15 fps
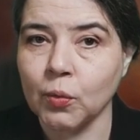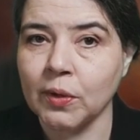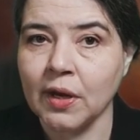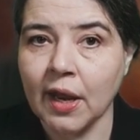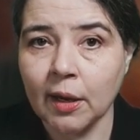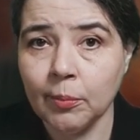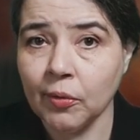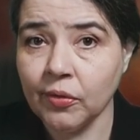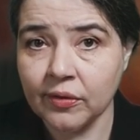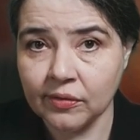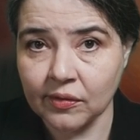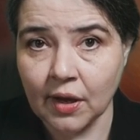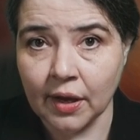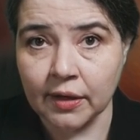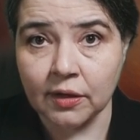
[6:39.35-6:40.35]
enable this
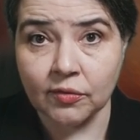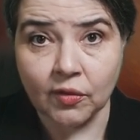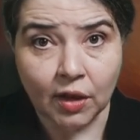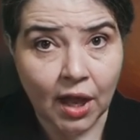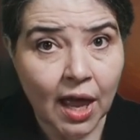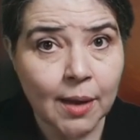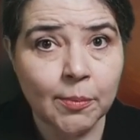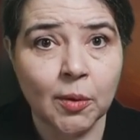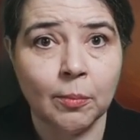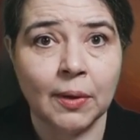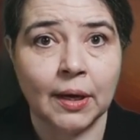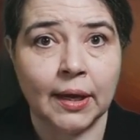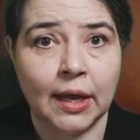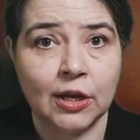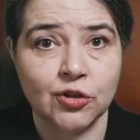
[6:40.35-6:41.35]
kind of climate
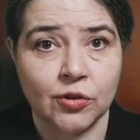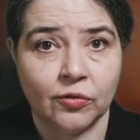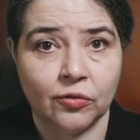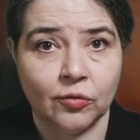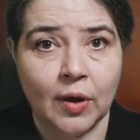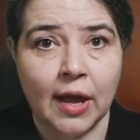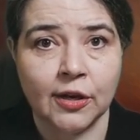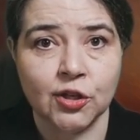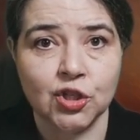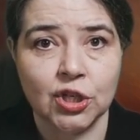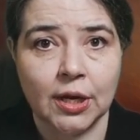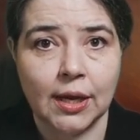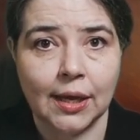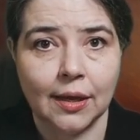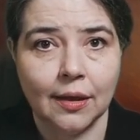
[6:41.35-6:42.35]
mitigation
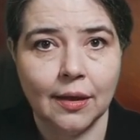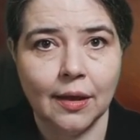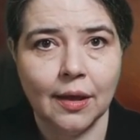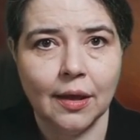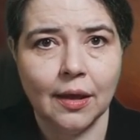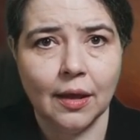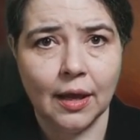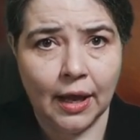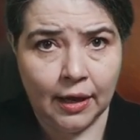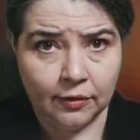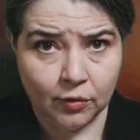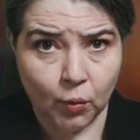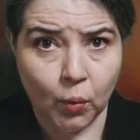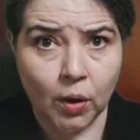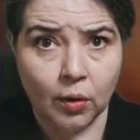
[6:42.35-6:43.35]
strategy. End
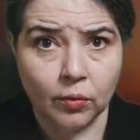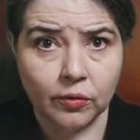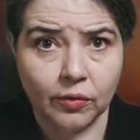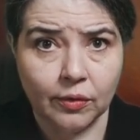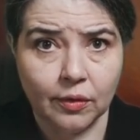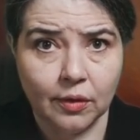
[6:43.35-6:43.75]
quote.